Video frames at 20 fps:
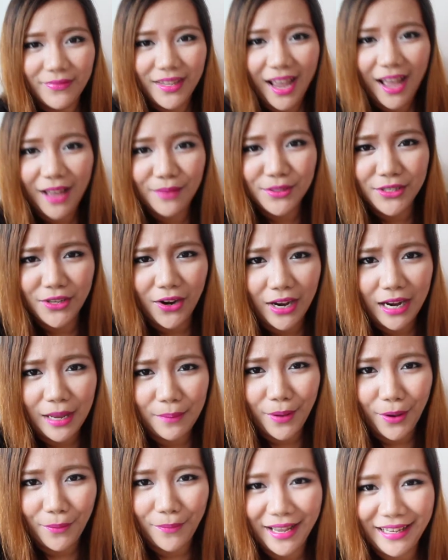I'm sorry
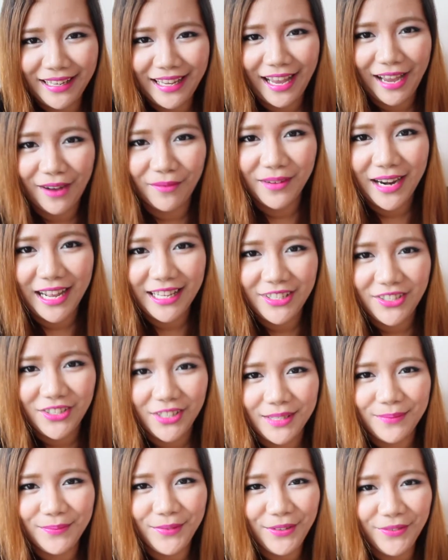about my camera, it's
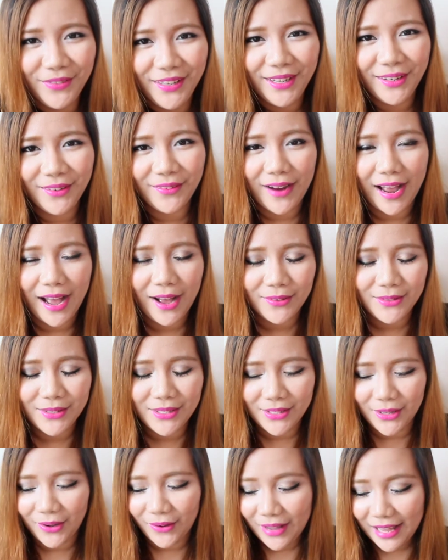just moving around.
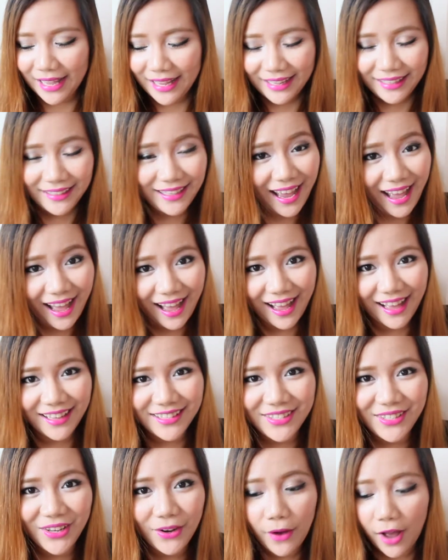So
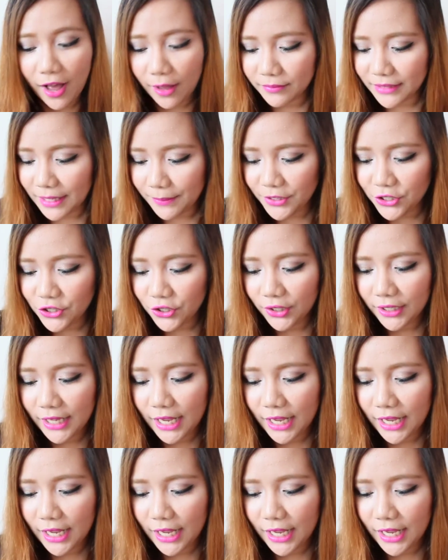yeah, so let me show you